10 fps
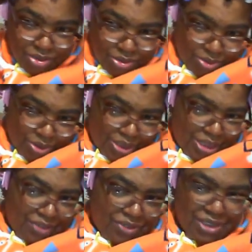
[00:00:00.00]
we'll
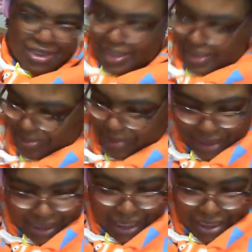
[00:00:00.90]
see if she does.
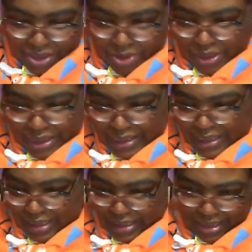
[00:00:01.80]
But like I told her, I
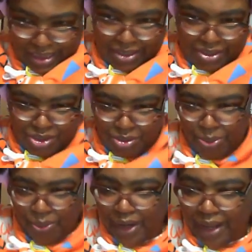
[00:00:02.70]
said there is
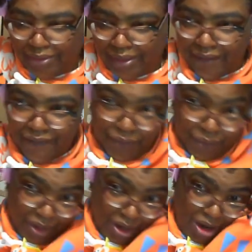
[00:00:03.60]
support out there
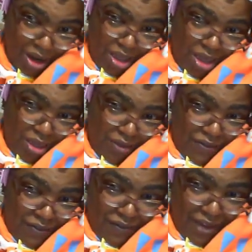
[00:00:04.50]
for her if
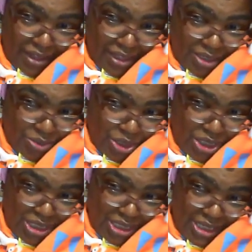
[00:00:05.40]
in fact that's what
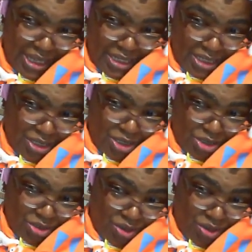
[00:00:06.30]
she decides to do.